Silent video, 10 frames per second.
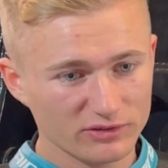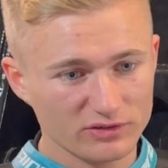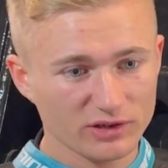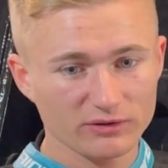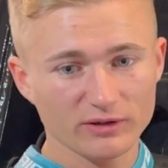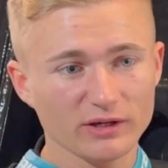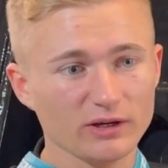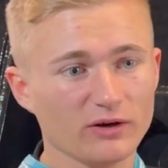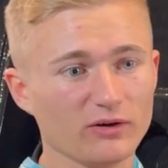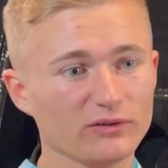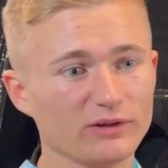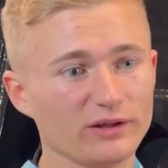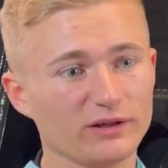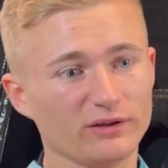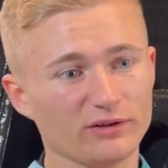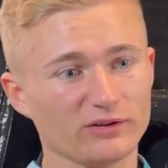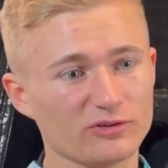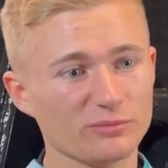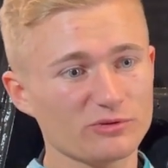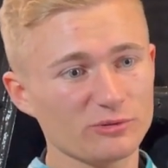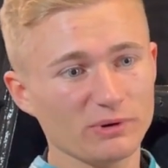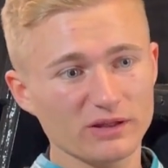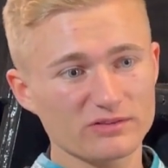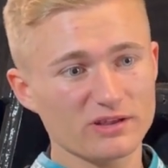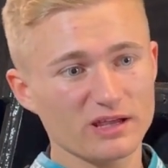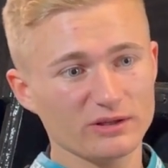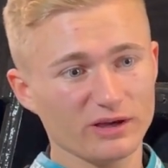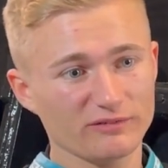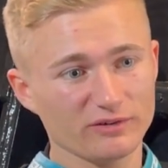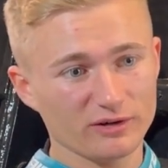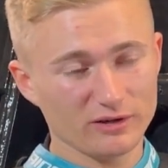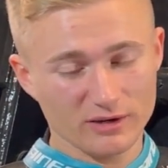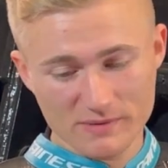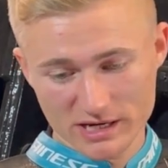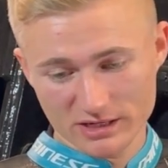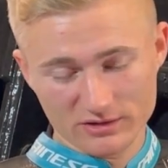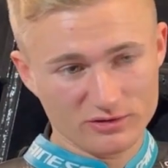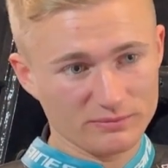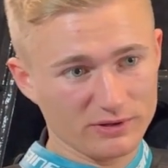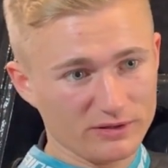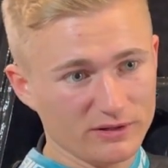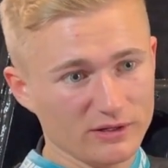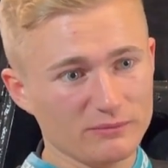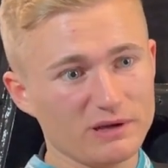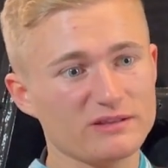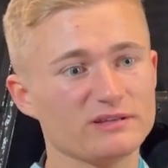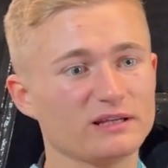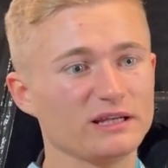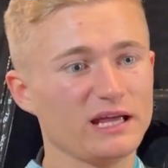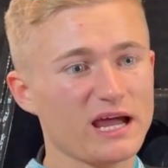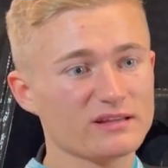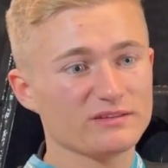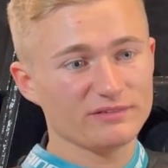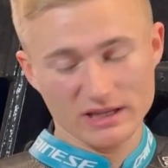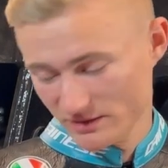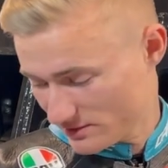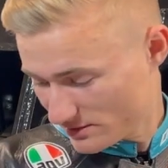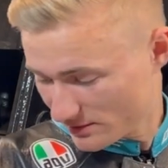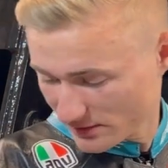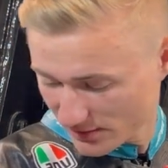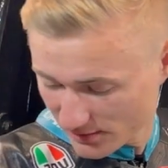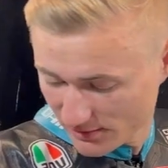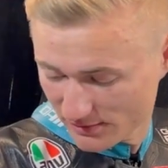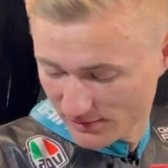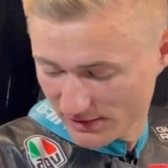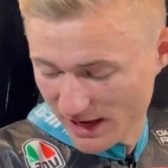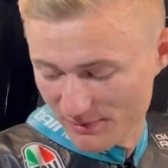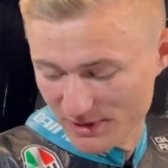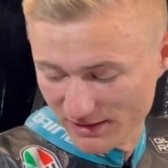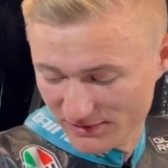So on the top two buttons here, you have a mechanism that basically activates the airbag.